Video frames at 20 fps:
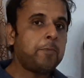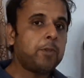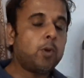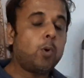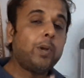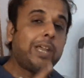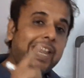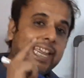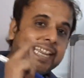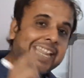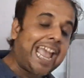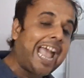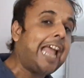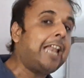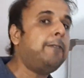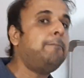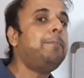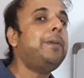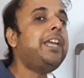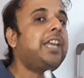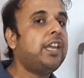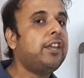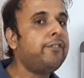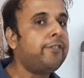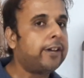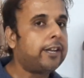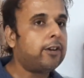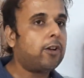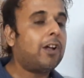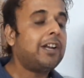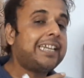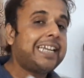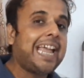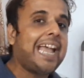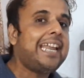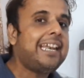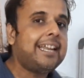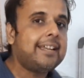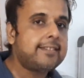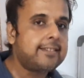okay, can be given or
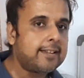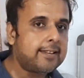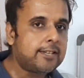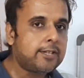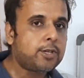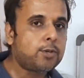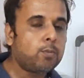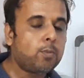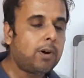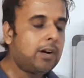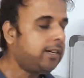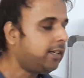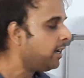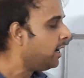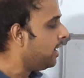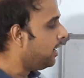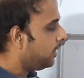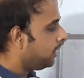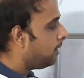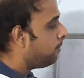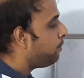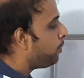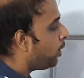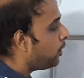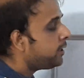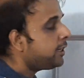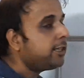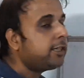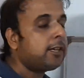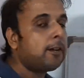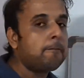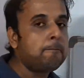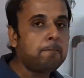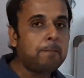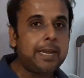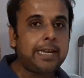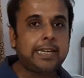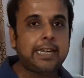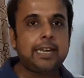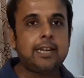can assist what the process of
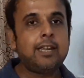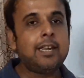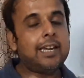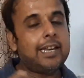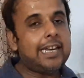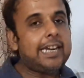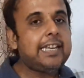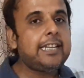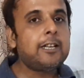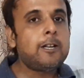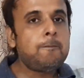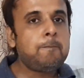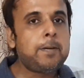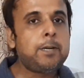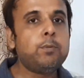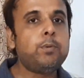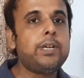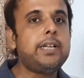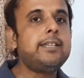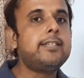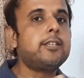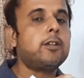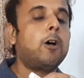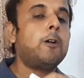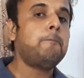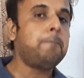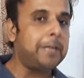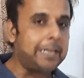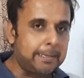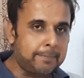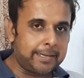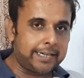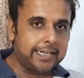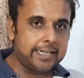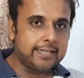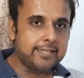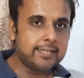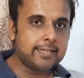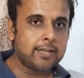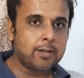making either purines or
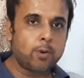pyrimidines.